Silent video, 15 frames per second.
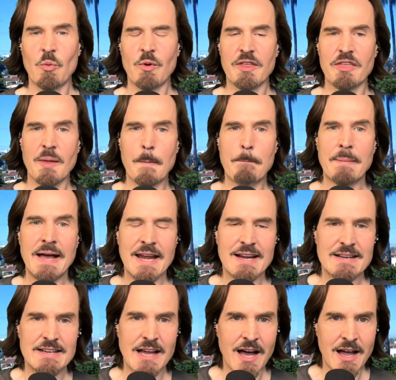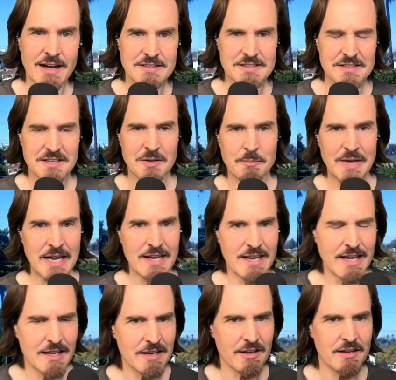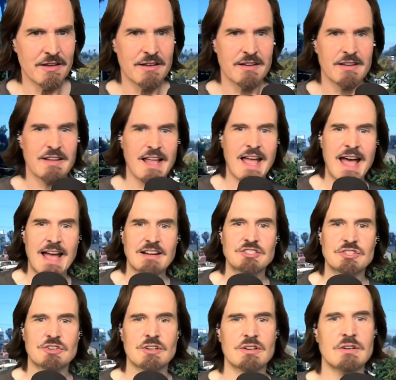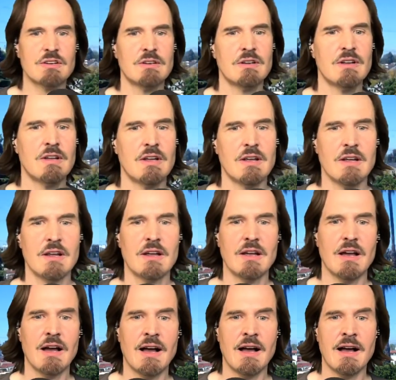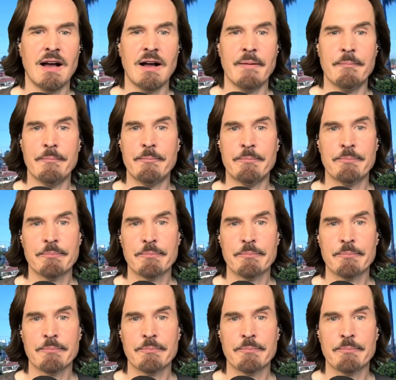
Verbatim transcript: with Mike Knox, comedian, actor, um,